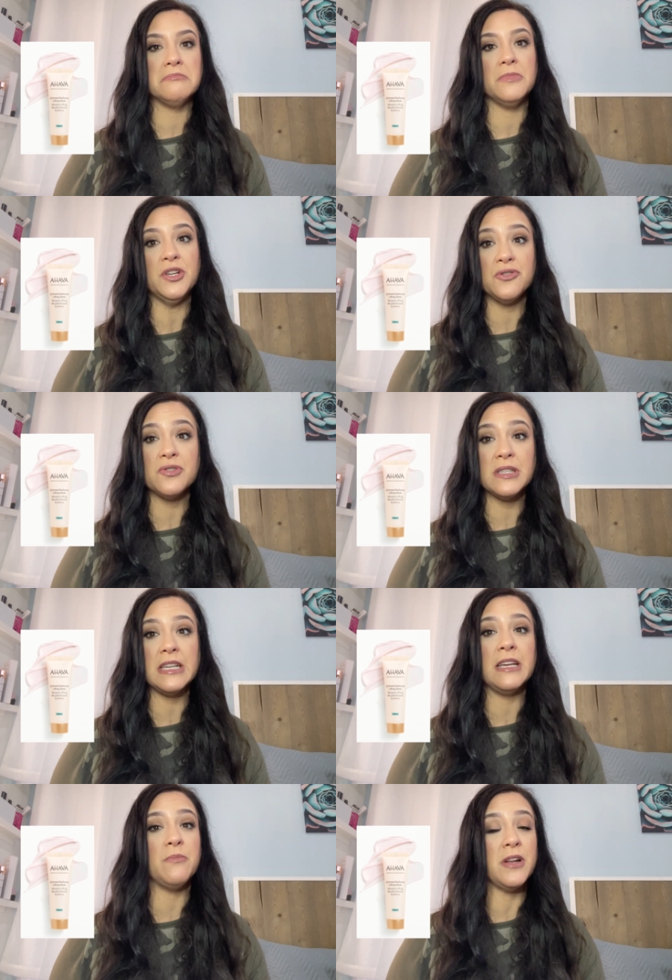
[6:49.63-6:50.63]

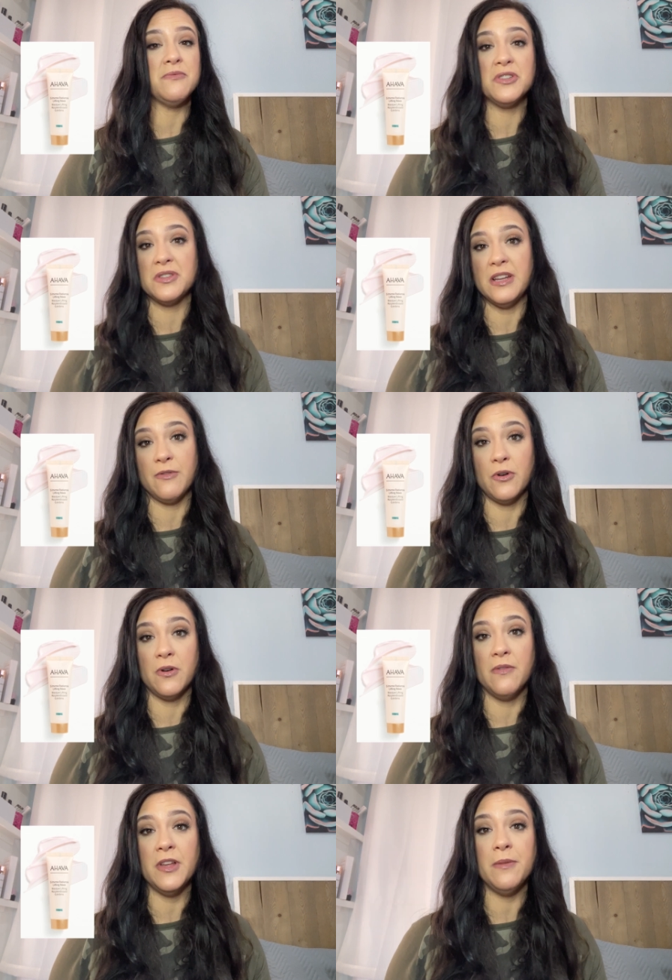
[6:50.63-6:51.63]
interesting, but I've just never
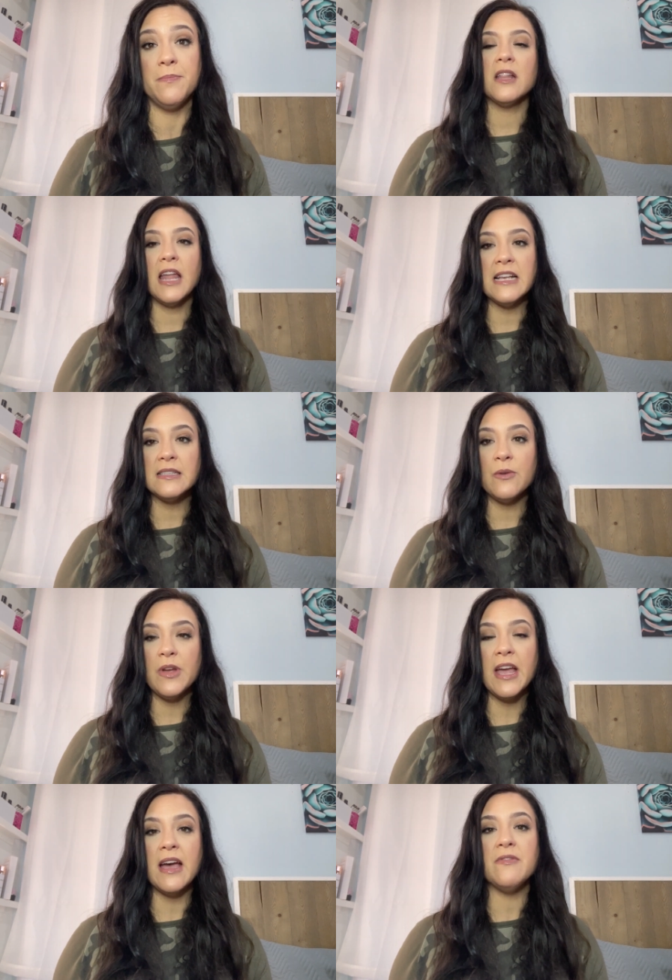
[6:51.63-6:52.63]
heard of it. And the last thing
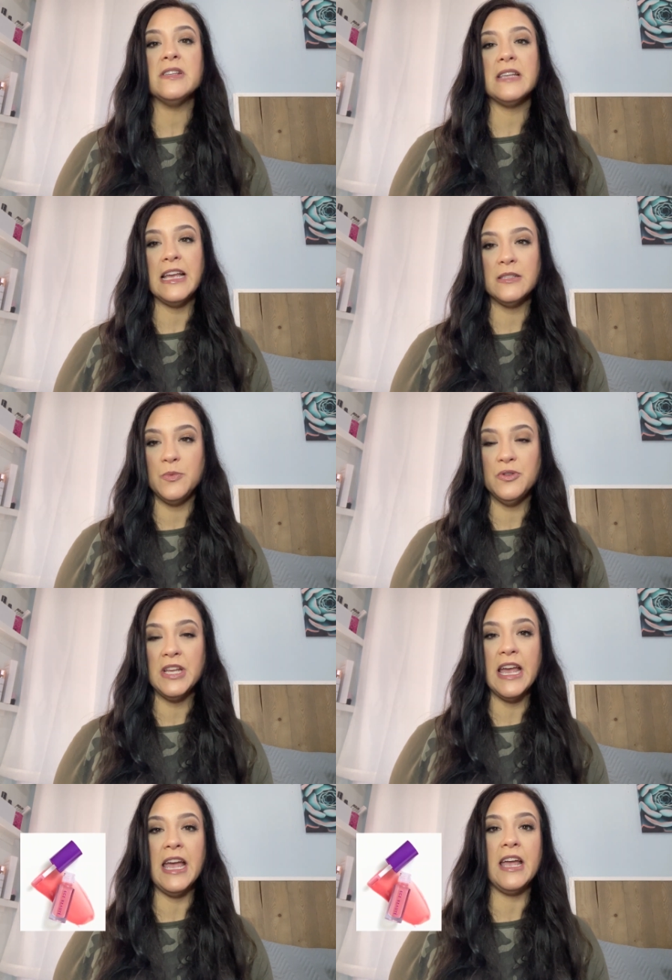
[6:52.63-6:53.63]
we have is Ace
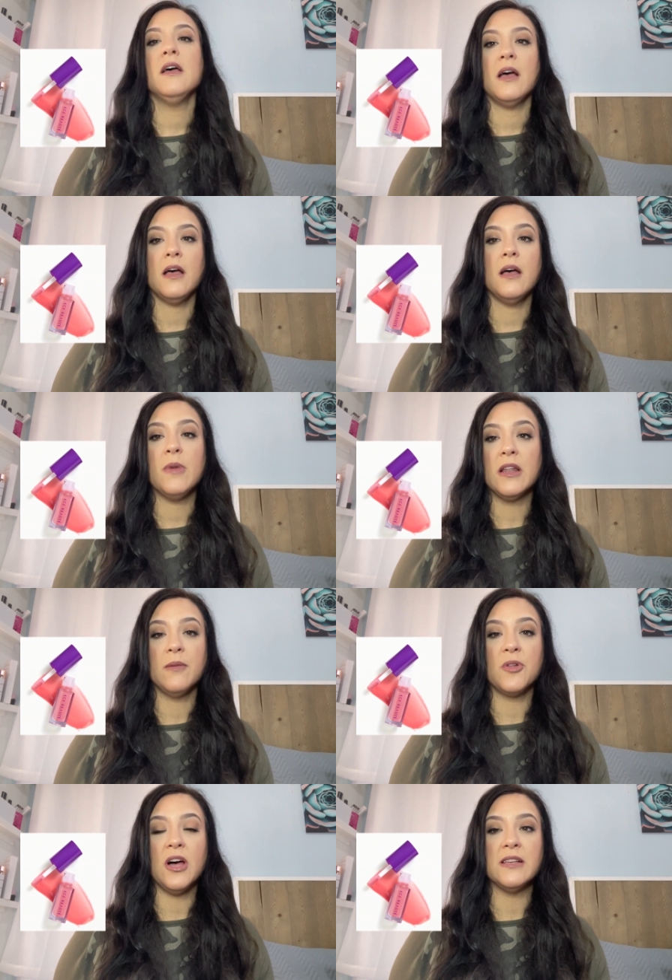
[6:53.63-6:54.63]
Beauté um, lip
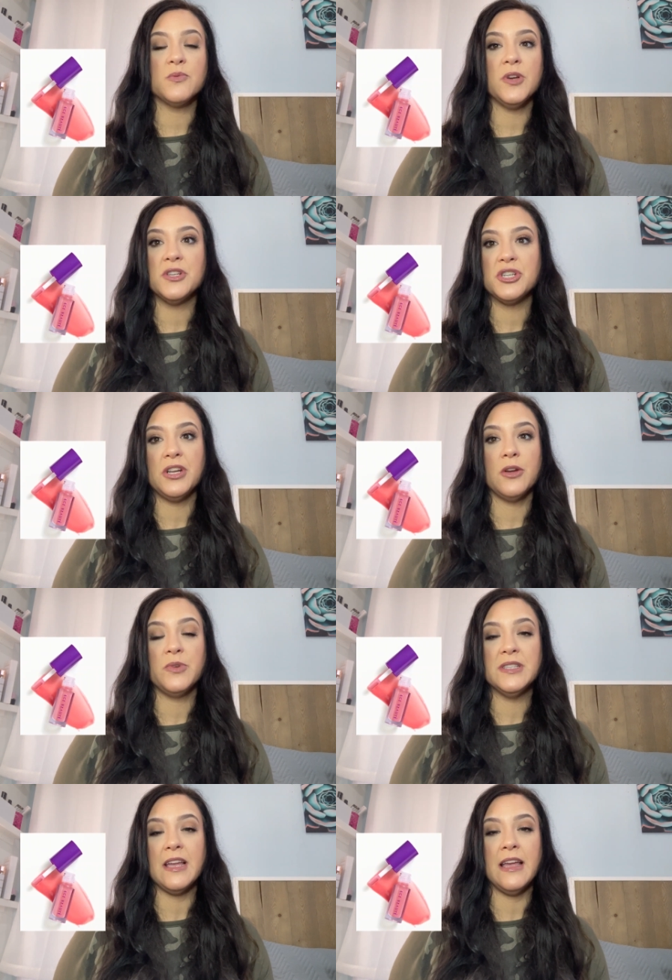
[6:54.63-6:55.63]
gloss, which, you know, we
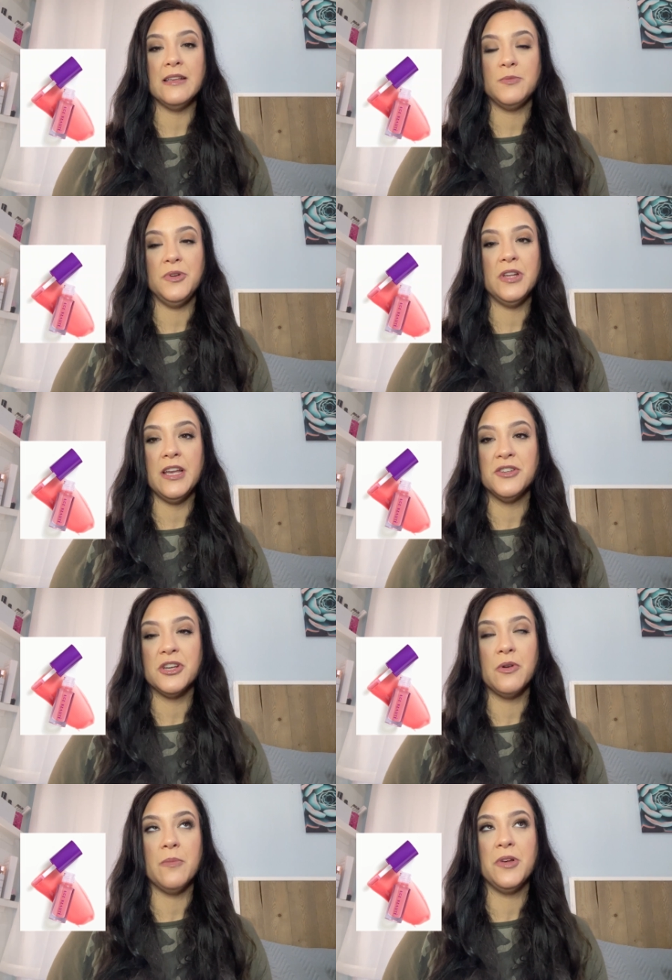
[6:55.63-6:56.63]
see Ace Beauté
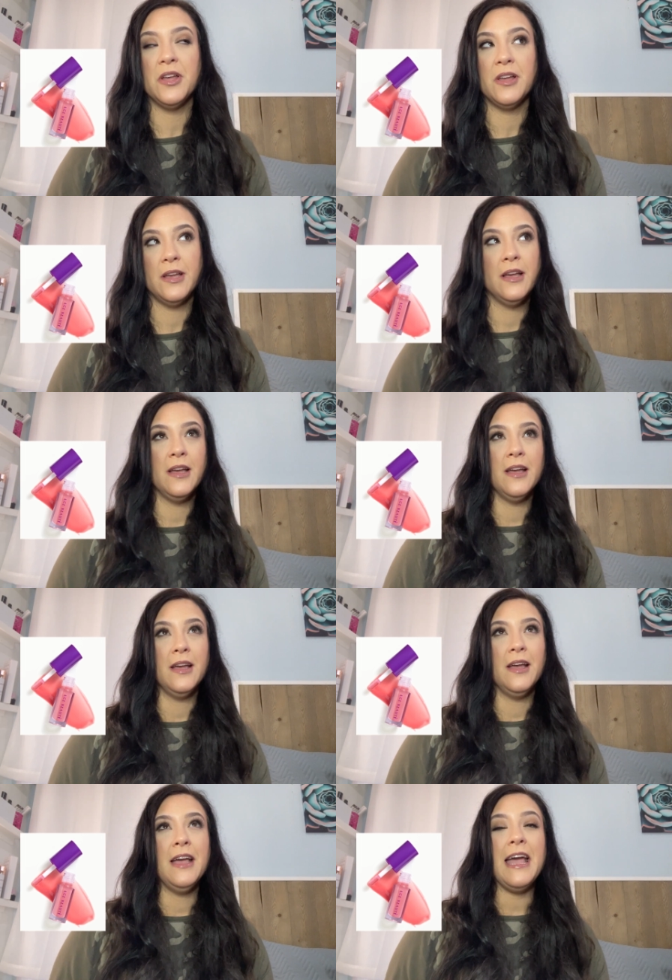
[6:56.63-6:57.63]
show up.
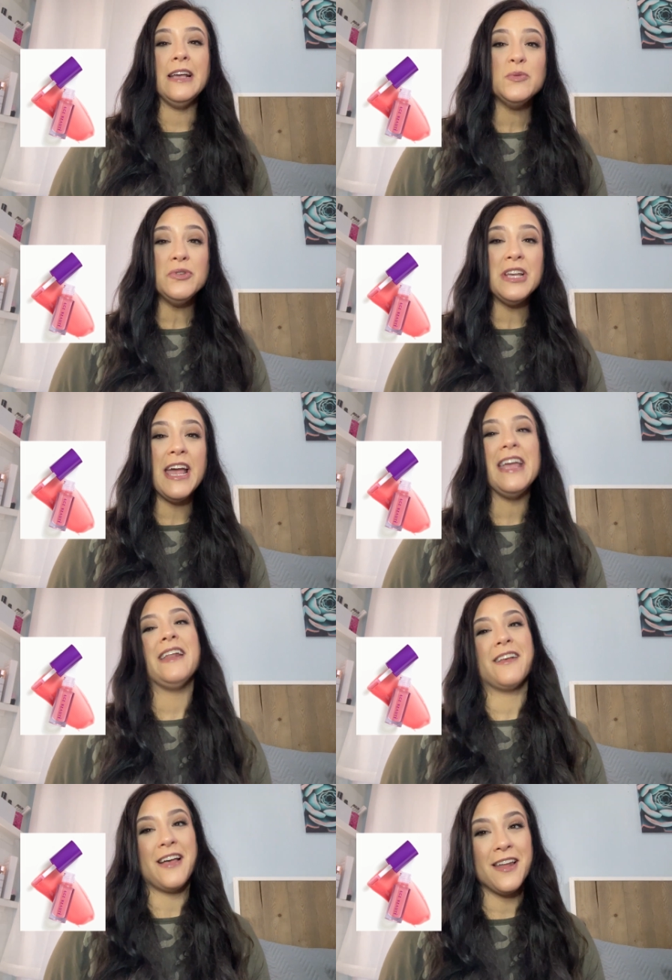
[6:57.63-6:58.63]
Ace Beauté and
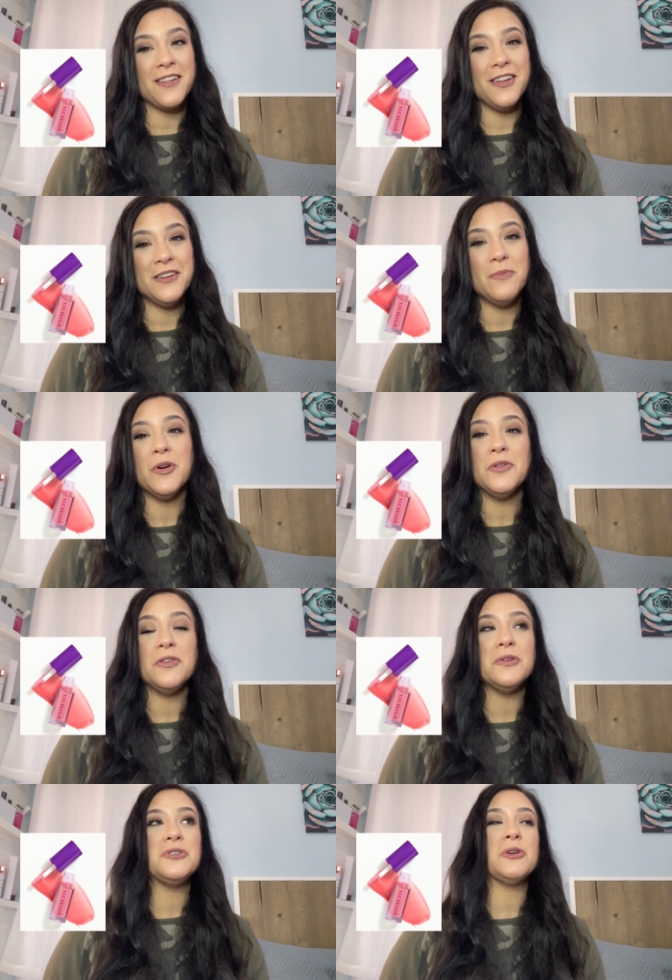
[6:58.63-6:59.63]
Iconic London, both of
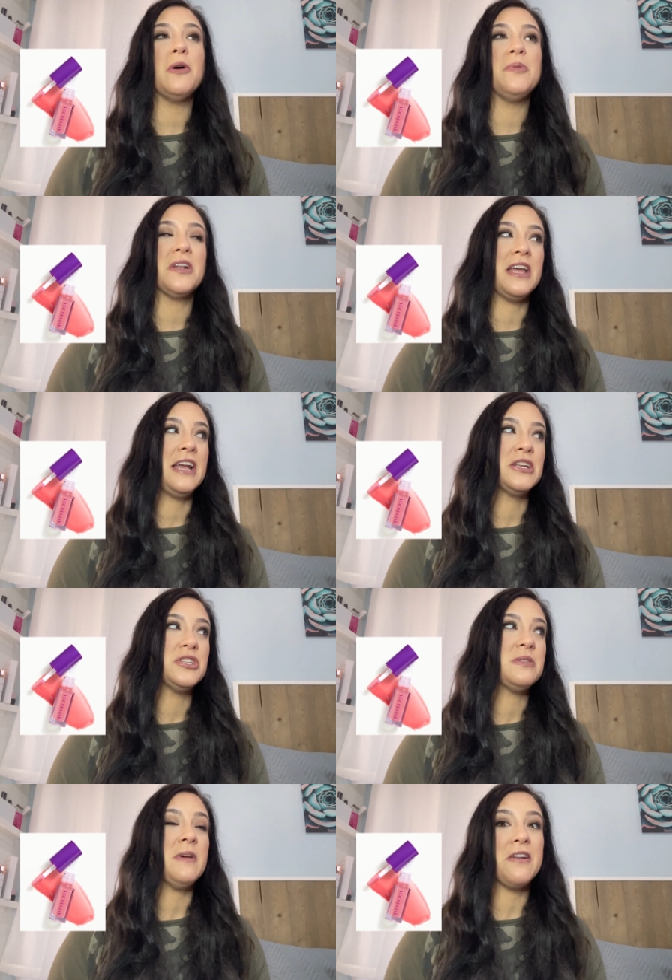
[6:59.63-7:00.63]
those show up in like
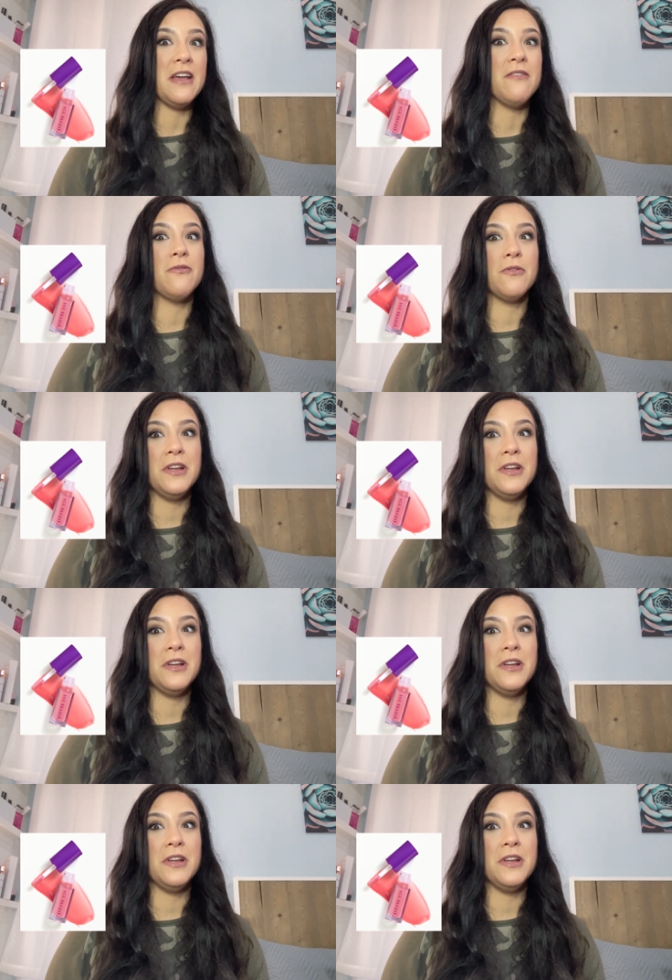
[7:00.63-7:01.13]
just about every